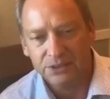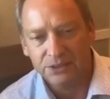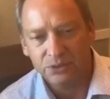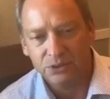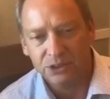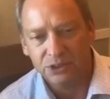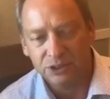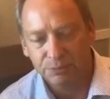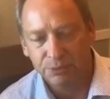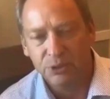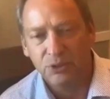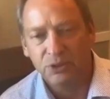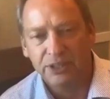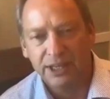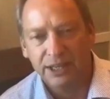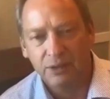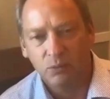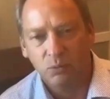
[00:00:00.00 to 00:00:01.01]
you can
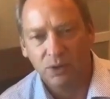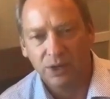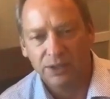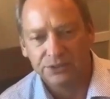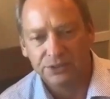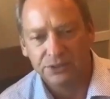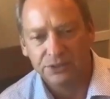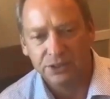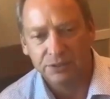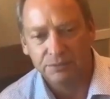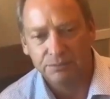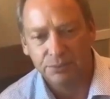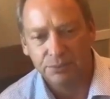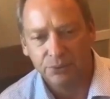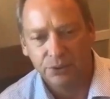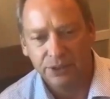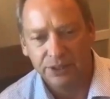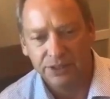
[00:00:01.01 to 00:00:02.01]
communicate well to the
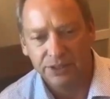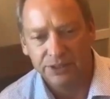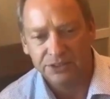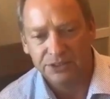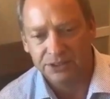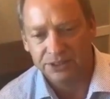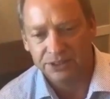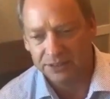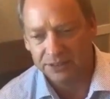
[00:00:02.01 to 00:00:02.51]
employees,